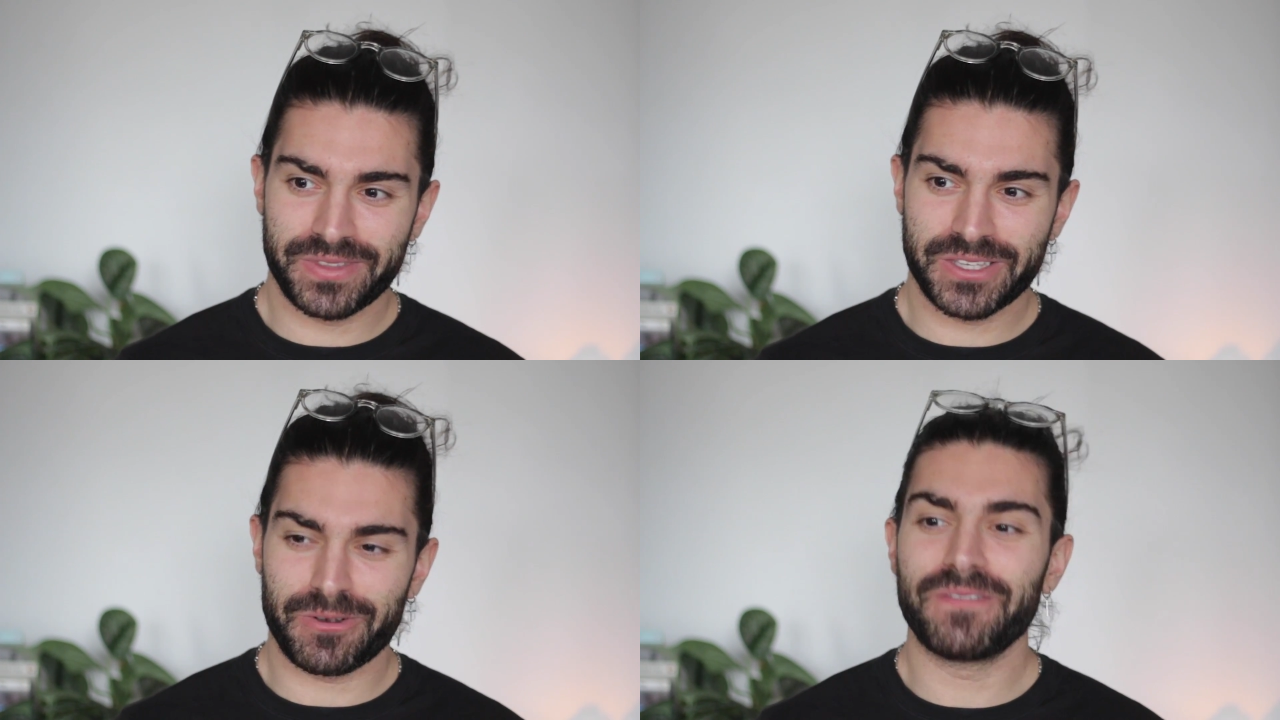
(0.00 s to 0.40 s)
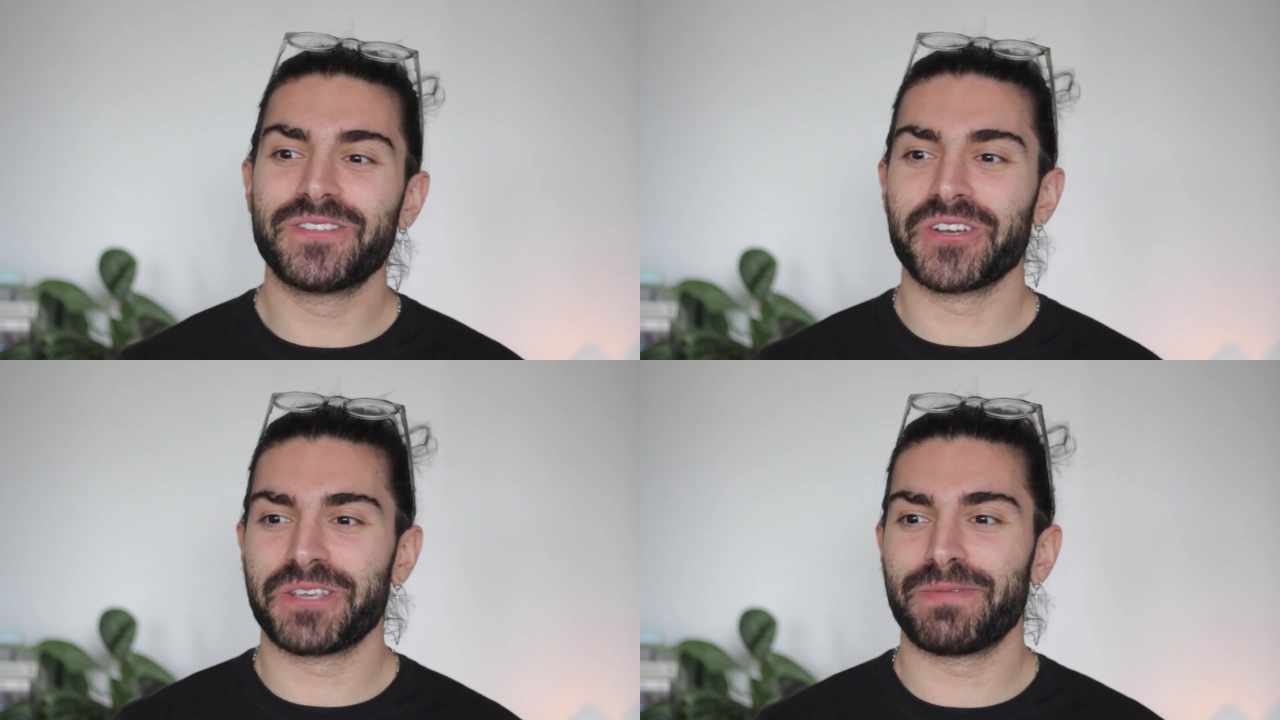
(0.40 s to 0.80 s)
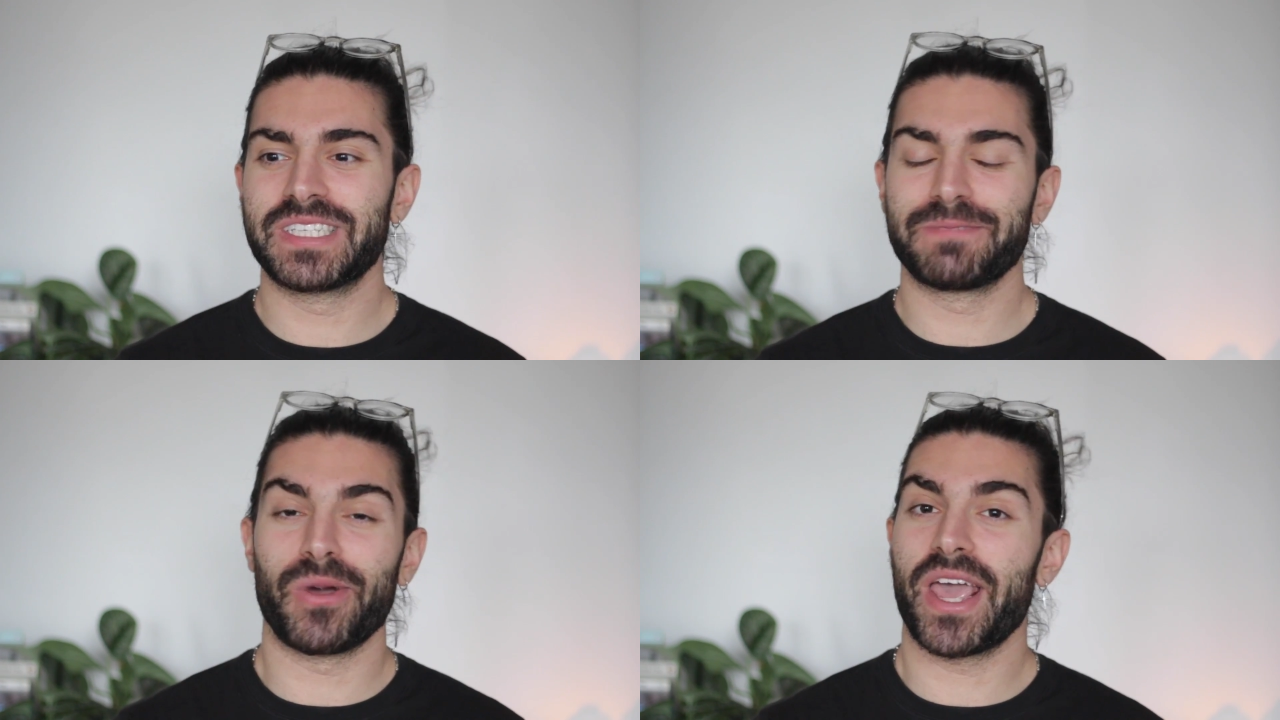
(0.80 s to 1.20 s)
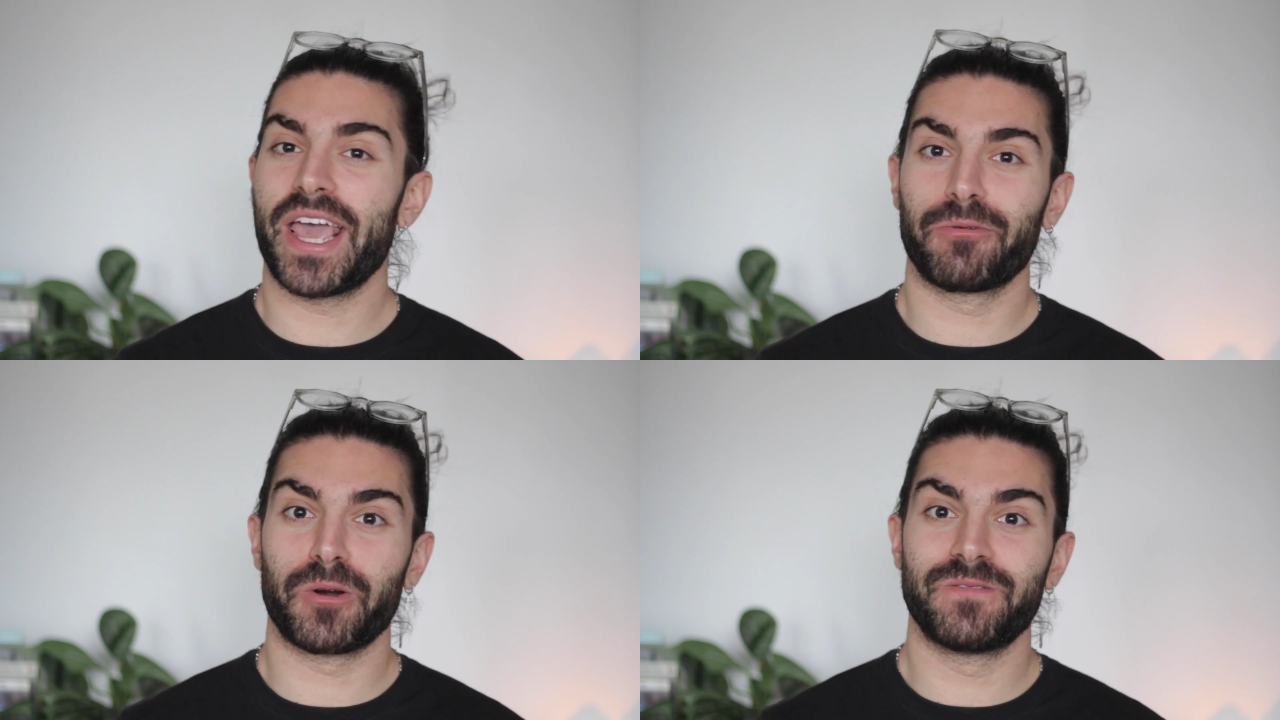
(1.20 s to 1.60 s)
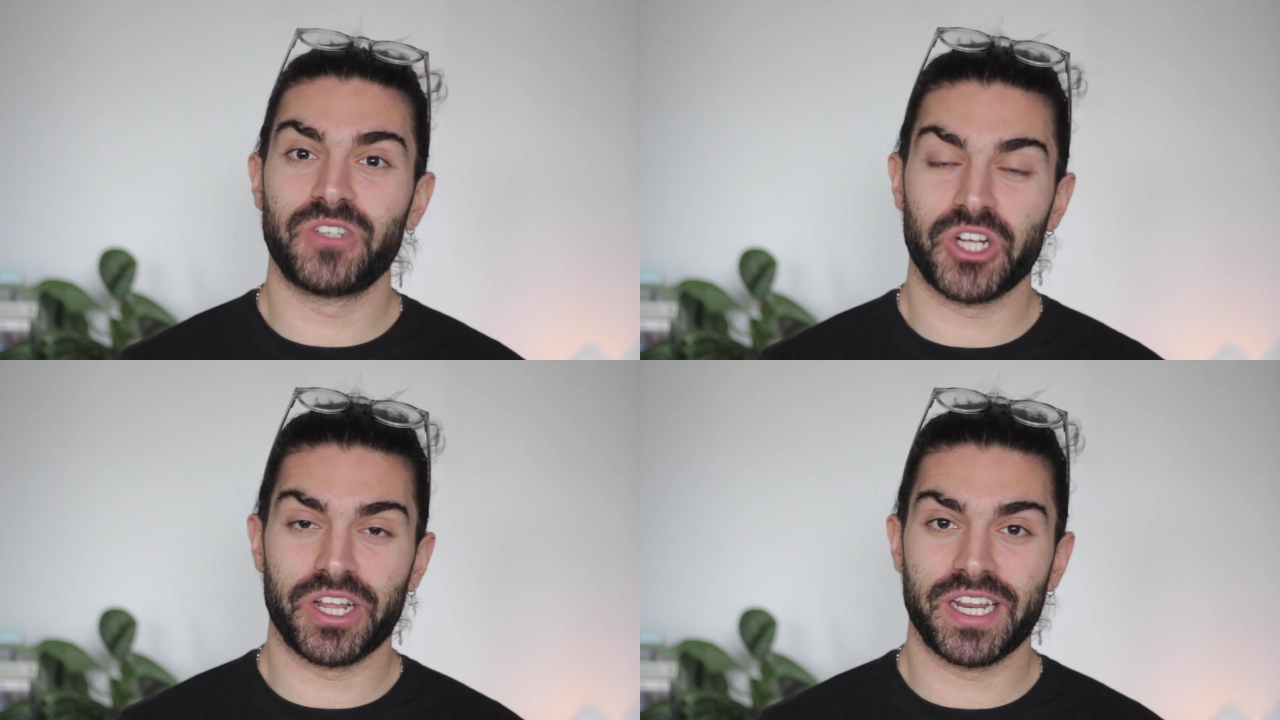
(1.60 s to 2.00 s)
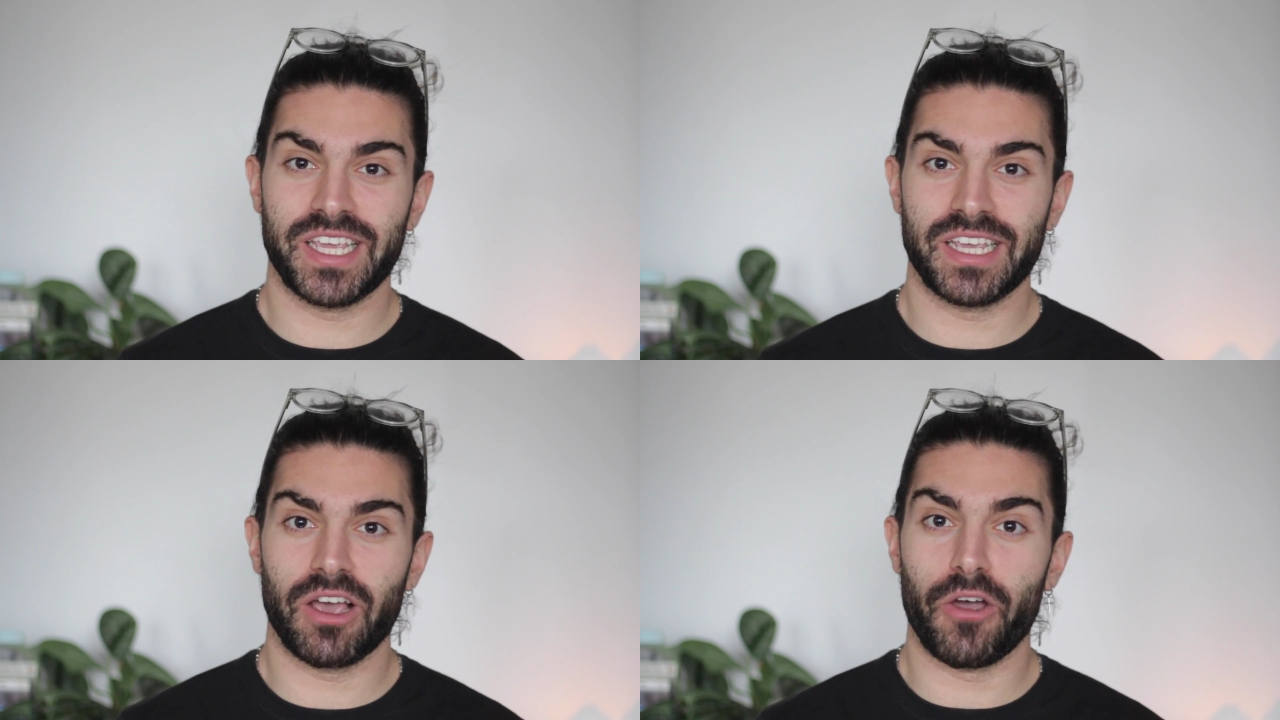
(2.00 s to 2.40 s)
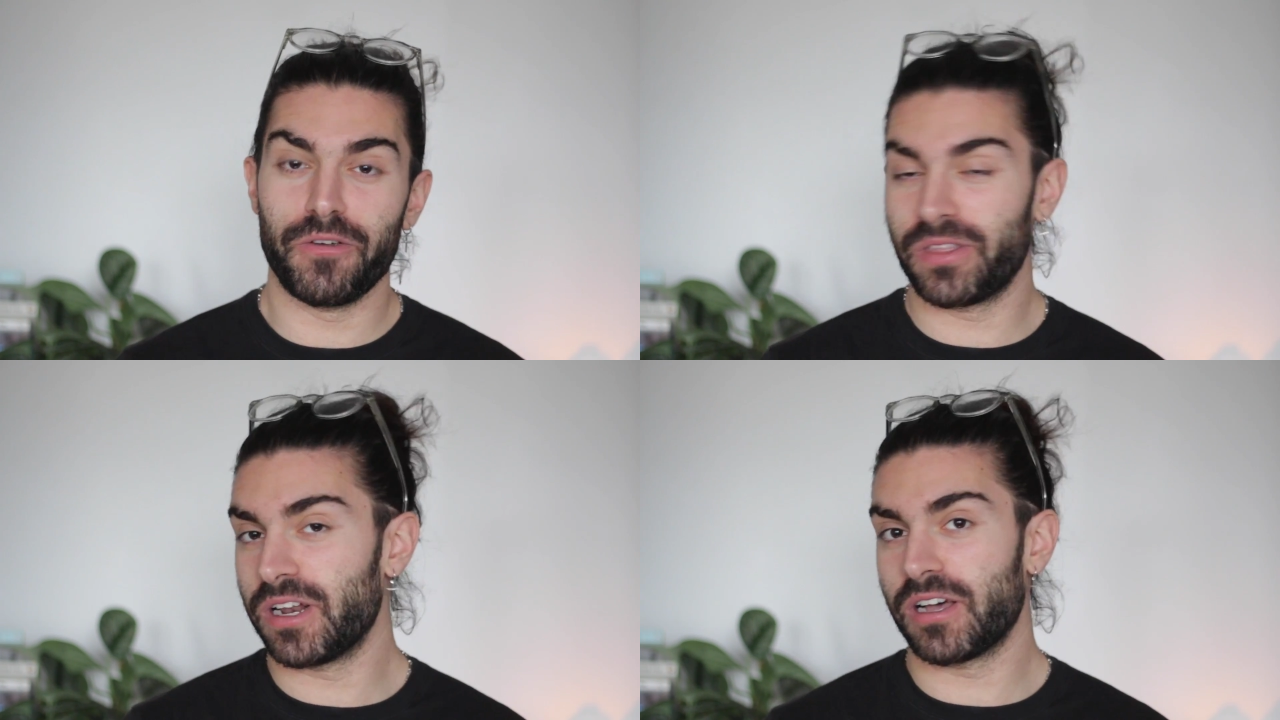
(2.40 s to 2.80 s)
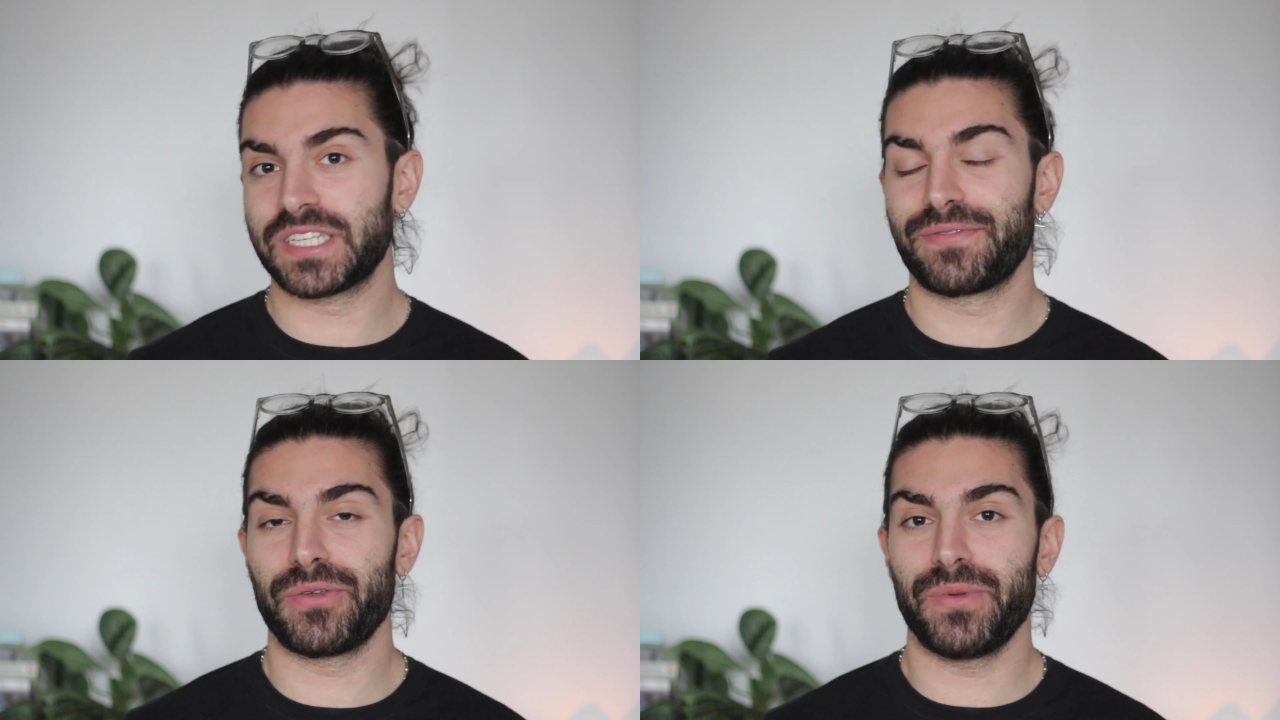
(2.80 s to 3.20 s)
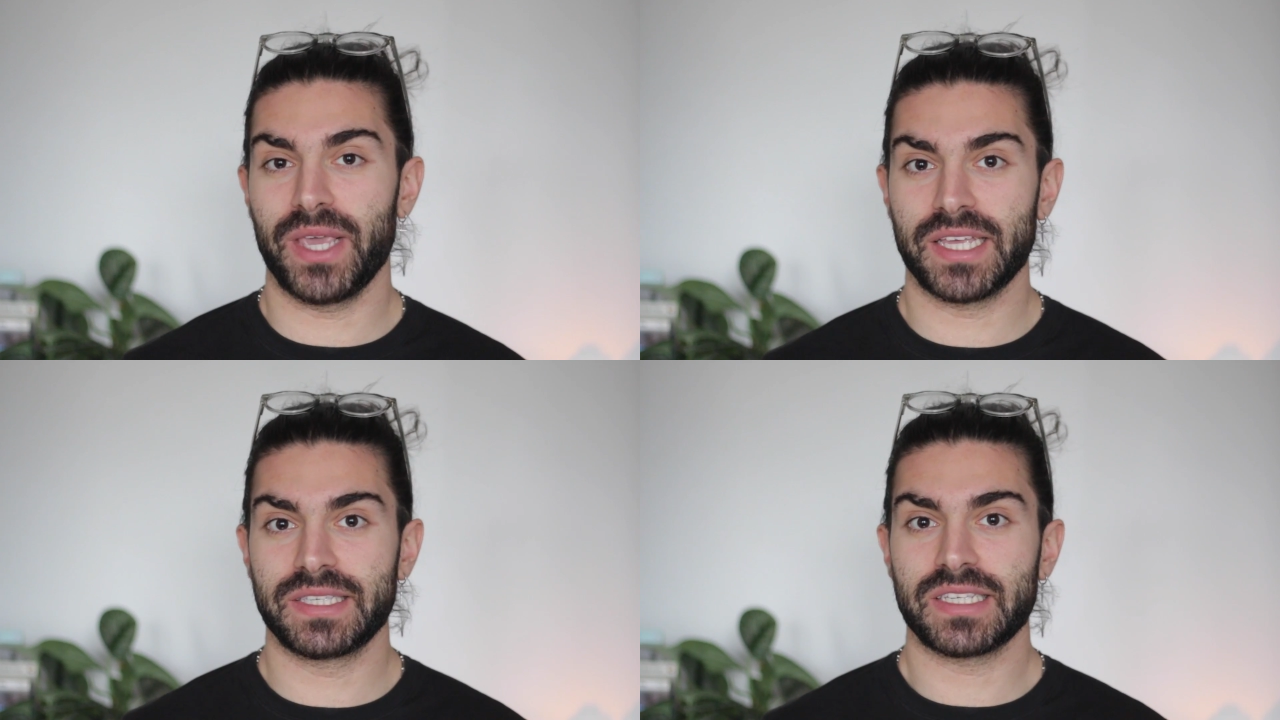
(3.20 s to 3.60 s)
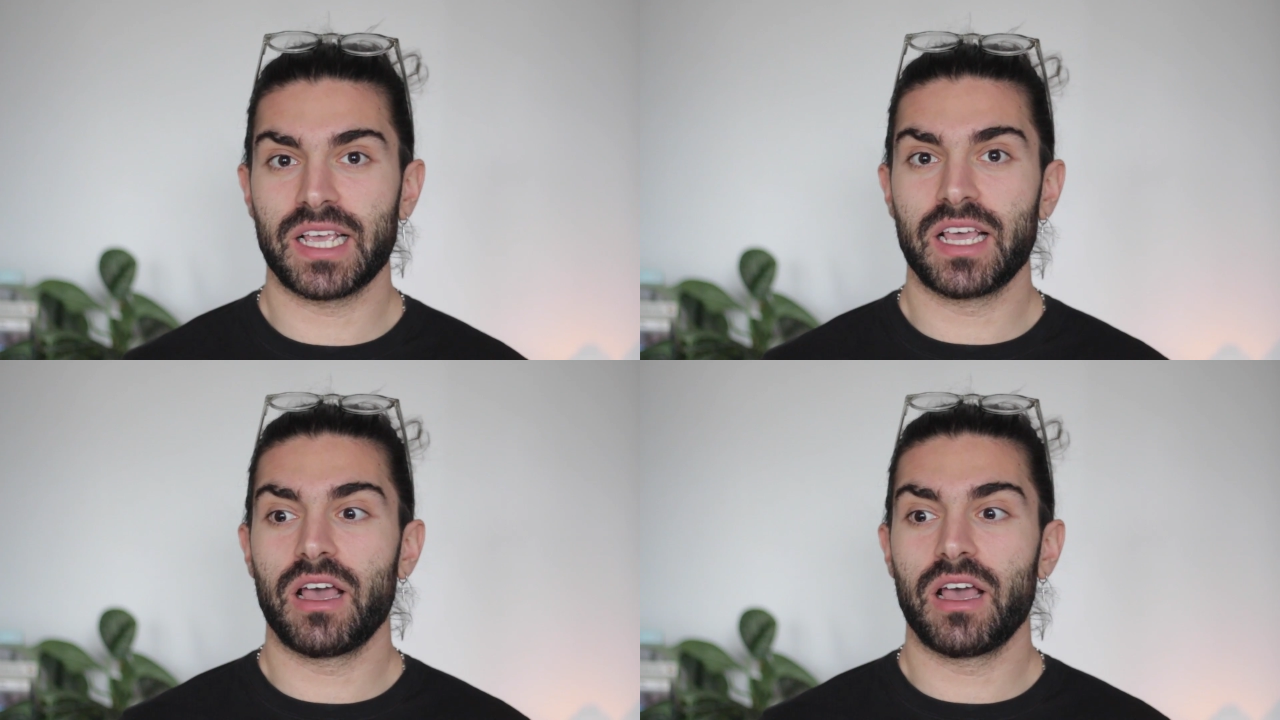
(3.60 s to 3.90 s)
So I've documented my hair growth journey over the last few years.